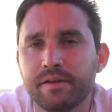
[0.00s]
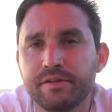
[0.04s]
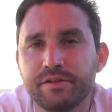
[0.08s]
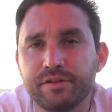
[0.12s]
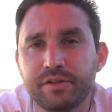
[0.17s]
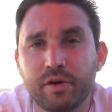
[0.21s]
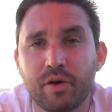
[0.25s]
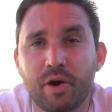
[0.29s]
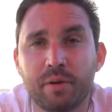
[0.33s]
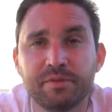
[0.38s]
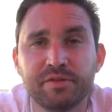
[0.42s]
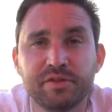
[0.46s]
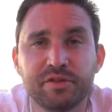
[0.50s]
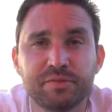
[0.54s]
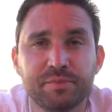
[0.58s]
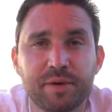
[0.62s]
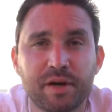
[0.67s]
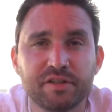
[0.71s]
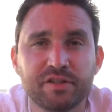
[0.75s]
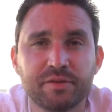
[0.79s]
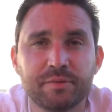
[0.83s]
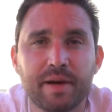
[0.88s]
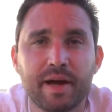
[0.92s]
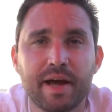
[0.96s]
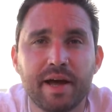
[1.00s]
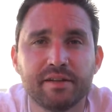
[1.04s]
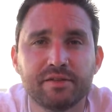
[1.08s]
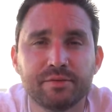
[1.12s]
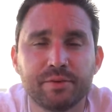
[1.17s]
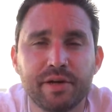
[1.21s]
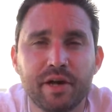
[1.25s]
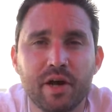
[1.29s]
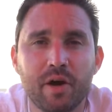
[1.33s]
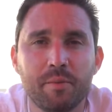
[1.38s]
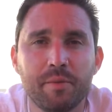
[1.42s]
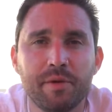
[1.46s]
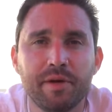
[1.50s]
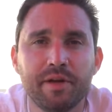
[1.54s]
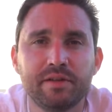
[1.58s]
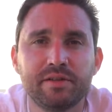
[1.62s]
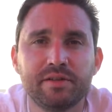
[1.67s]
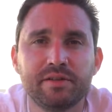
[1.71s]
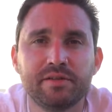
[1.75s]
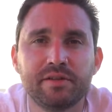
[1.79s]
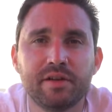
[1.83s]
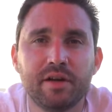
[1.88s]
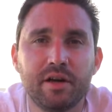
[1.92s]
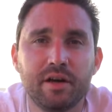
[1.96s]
So I'm still sponsored by S1 Helmets,